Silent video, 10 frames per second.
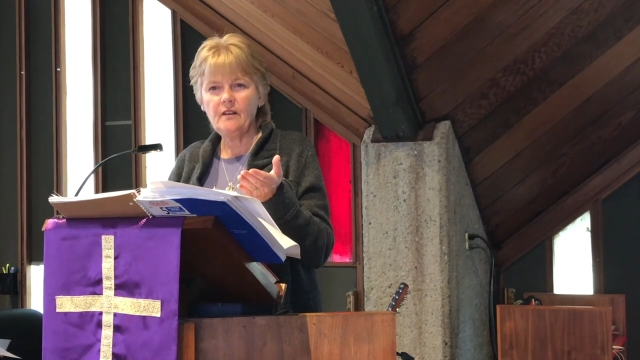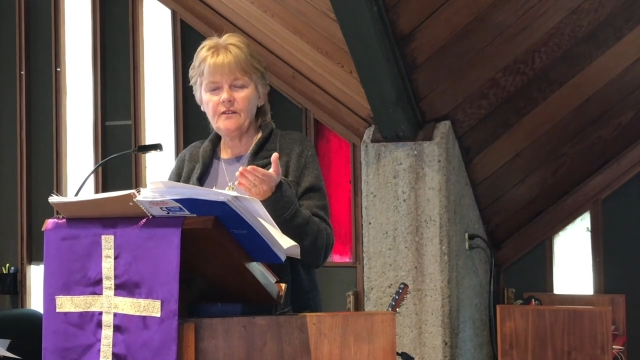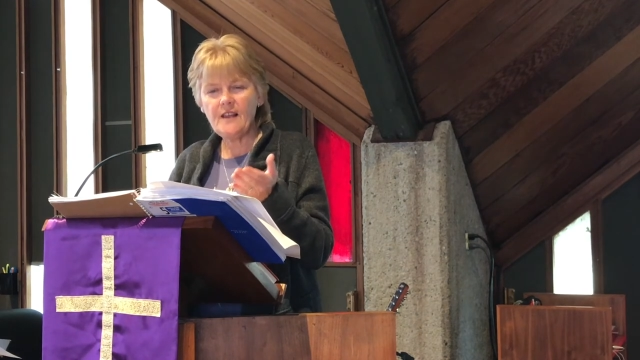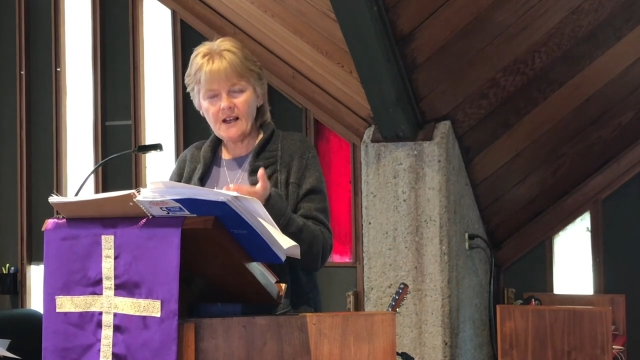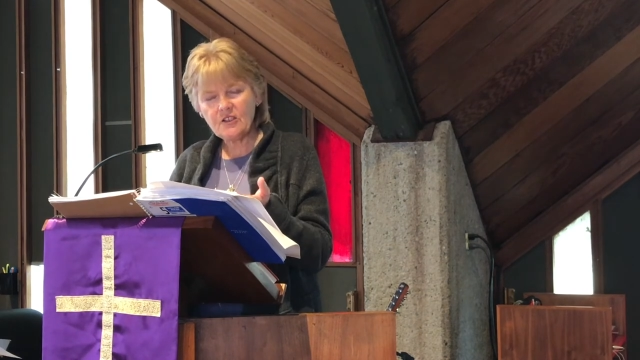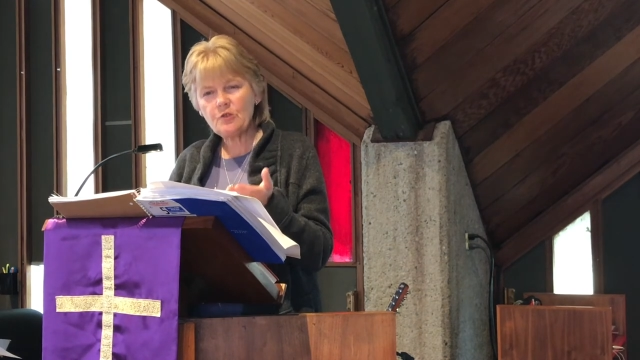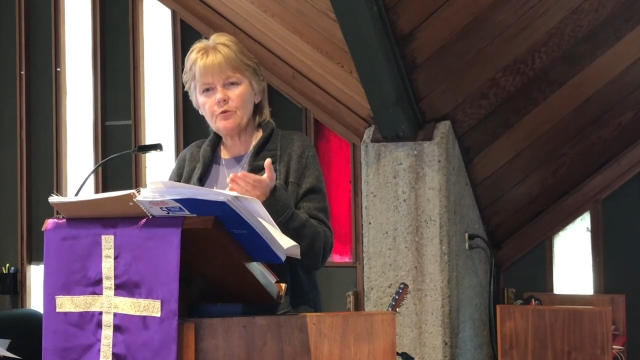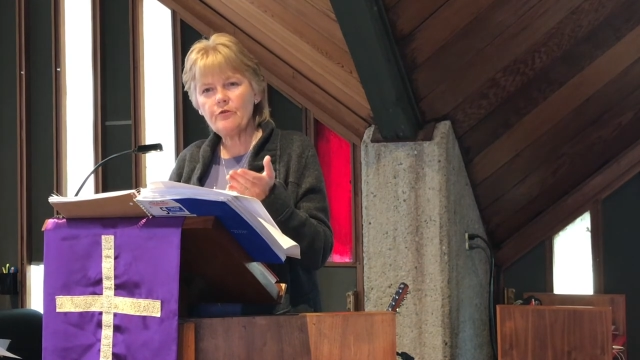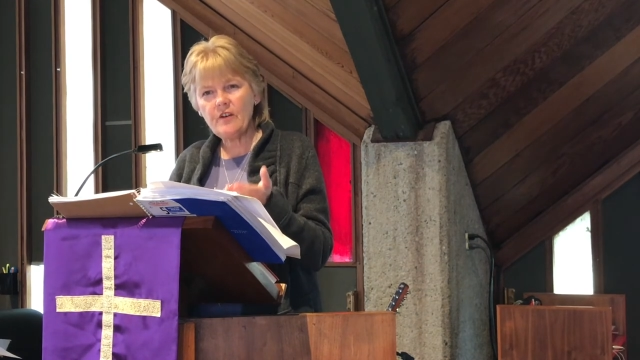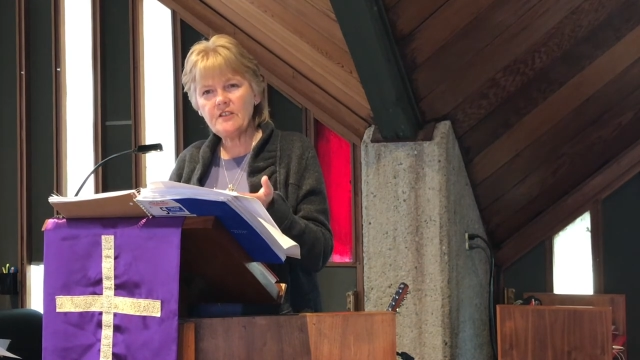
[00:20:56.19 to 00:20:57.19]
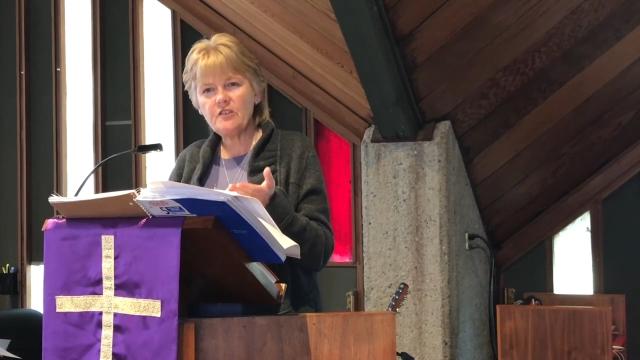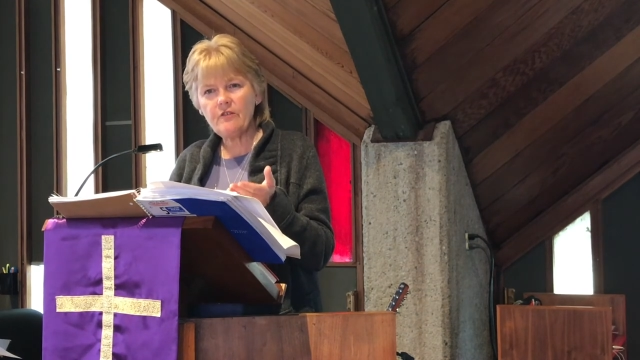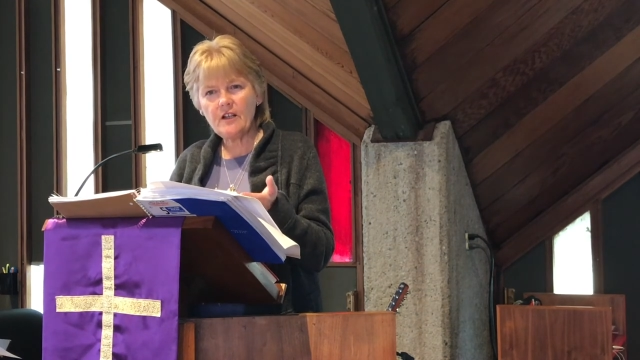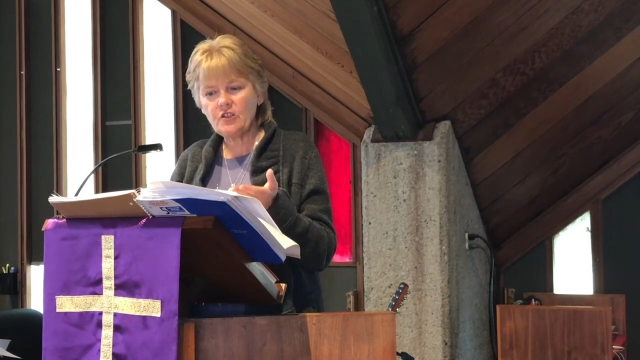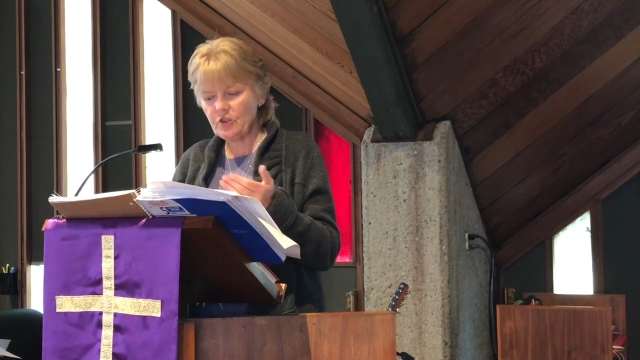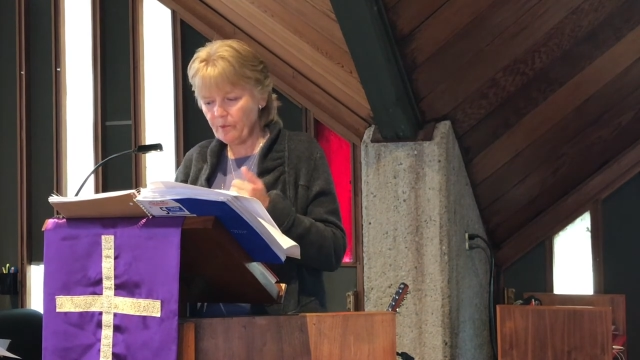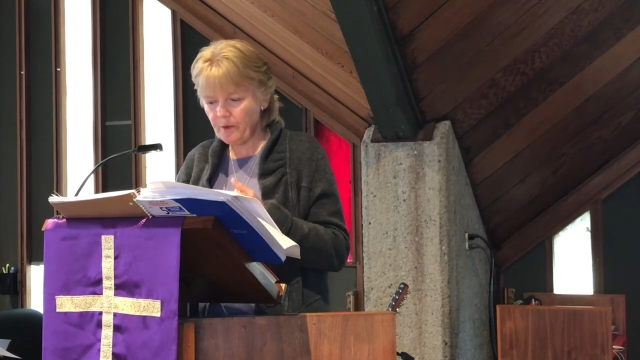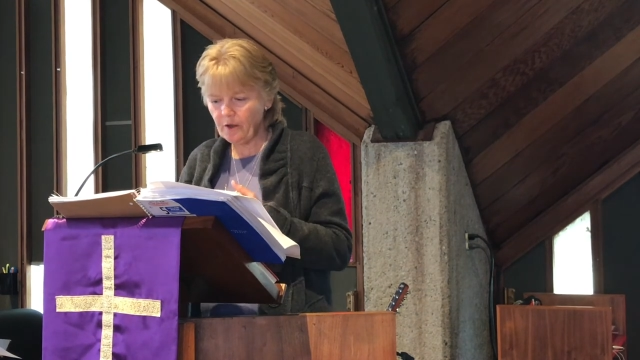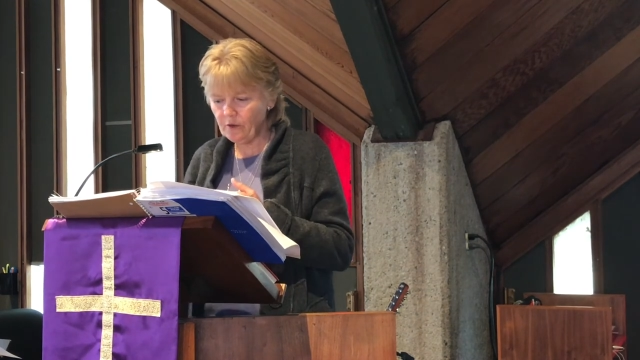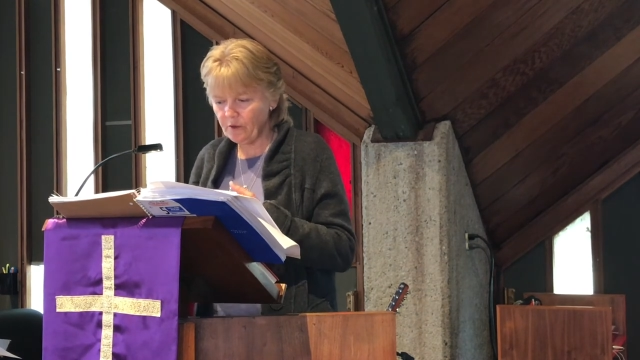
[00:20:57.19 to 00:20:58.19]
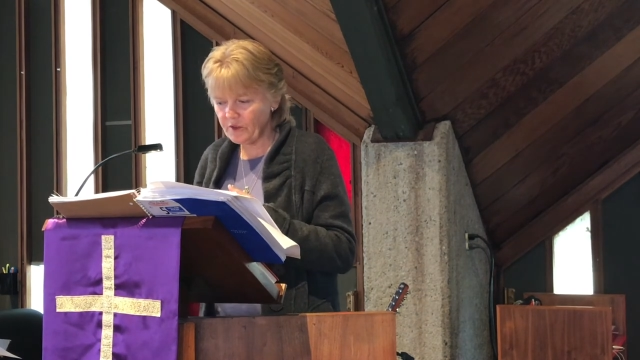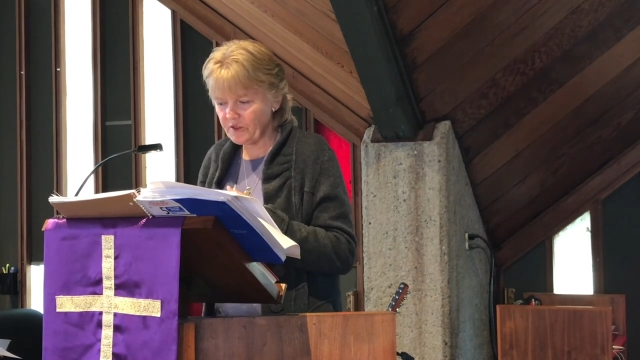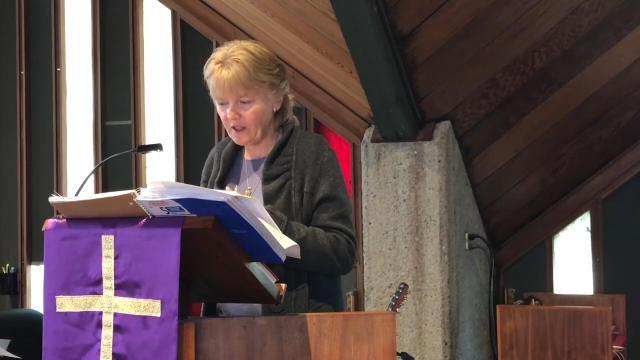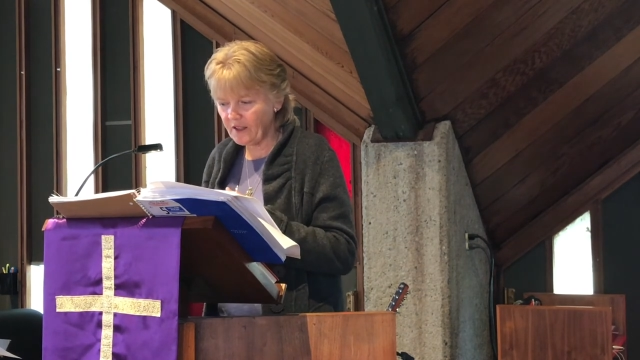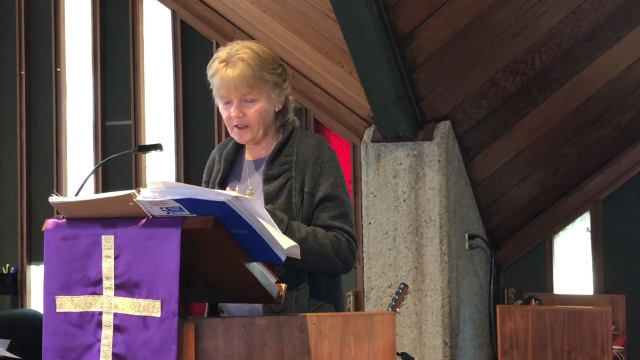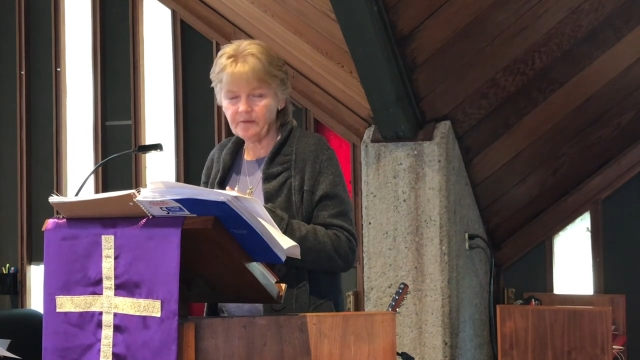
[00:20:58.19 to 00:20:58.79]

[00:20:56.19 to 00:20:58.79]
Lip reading: that's what resurrection power looks like.